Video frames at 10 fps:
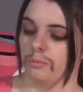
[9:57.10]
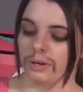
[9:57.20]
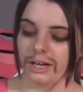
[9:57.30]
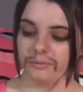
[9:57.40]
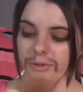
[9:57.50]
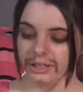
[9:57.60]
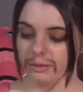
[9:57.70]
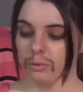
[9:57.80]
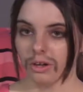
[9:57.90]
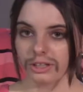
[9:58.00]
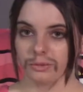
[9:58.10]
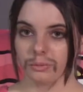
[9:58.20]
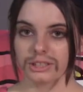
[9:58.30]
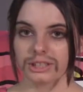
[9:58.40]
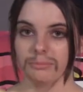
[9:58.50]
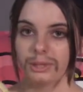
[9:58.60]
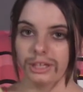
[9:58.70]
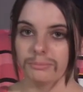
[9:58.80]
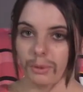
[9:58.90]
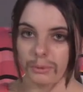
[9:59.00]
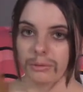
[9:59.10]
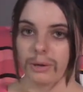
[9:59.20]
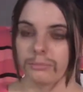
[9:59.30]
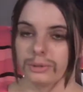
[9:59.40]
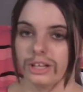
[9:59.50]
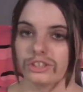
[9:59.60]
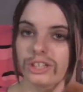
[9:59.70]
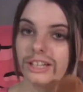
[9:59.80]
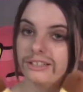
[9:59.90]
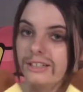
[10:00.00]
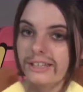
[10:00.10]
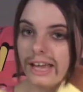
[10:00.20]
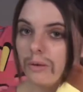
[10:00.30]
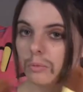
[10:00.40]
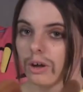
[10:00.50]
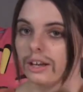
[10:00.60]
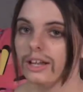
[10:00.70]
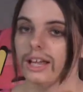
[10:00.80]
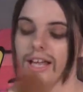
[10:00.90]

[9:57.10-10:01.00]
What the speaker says: What I really wanted was a big Pokemon plush, and I did get one,